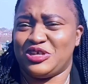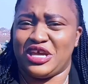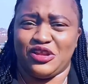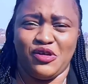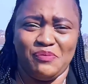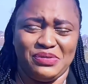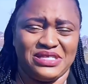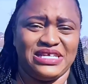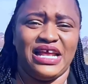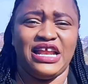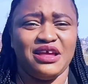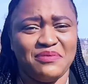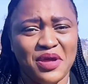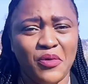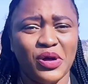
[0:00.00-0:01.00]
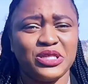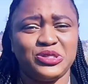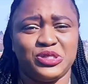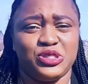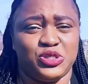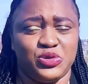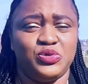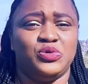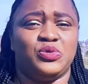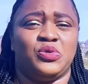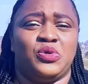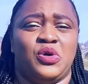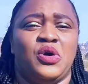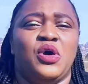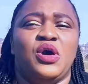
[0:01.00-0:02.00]
cannot be telling me what to do
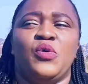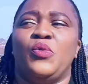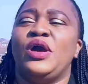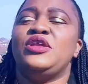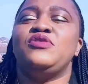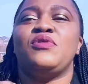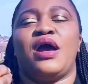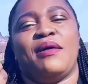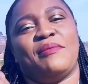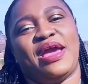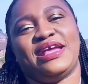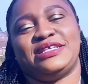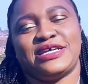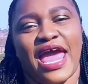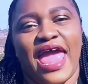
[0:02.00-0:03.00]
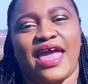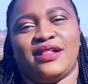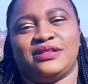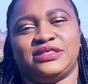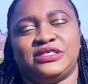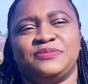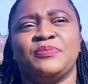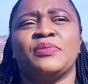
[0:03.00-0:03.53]
when you are my child.